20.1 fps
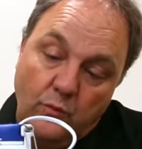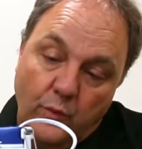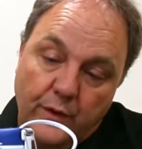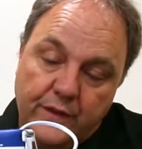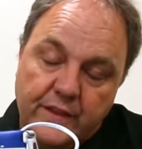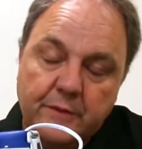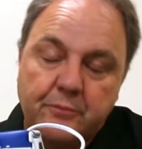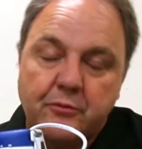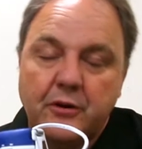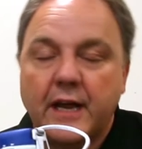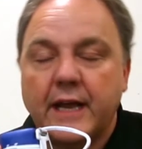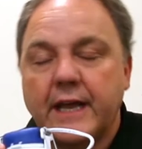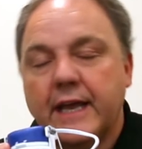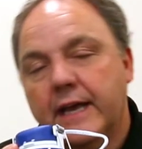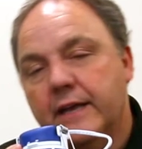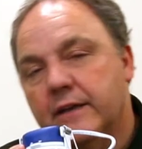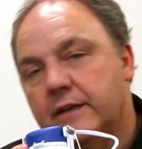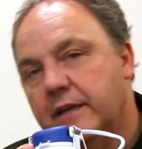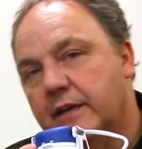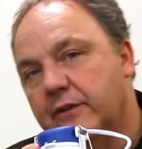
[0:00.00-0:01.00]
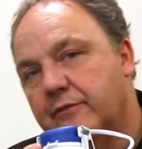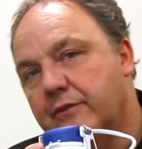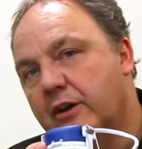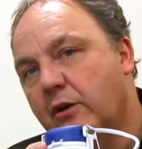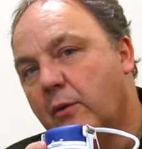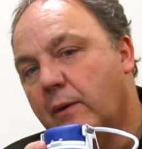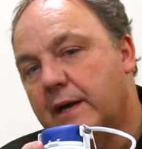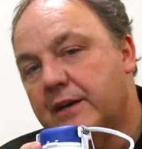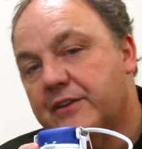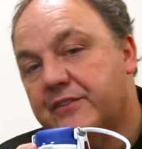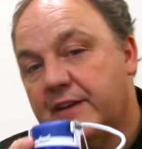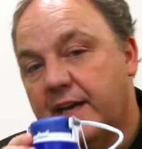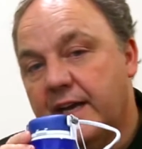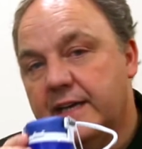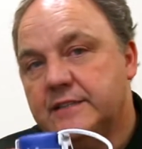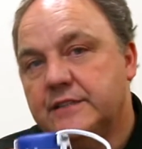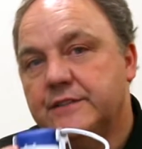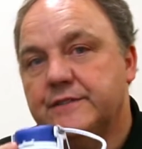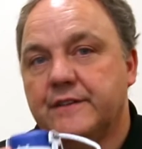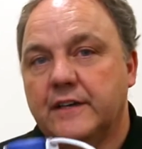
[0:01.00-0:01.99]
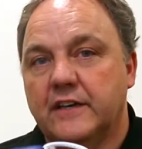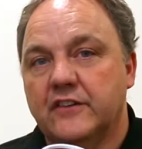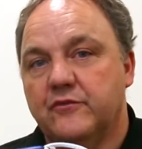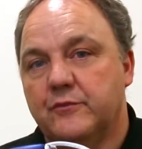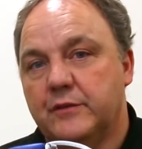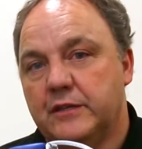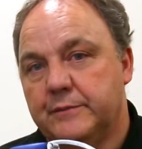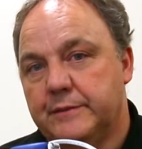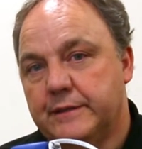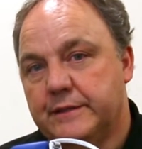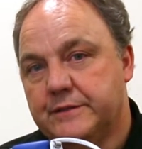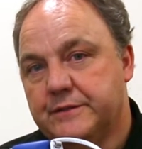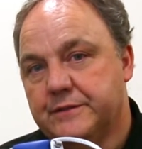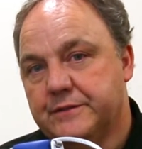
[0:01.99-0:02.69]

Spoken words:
With the bracket, it requires 85mm.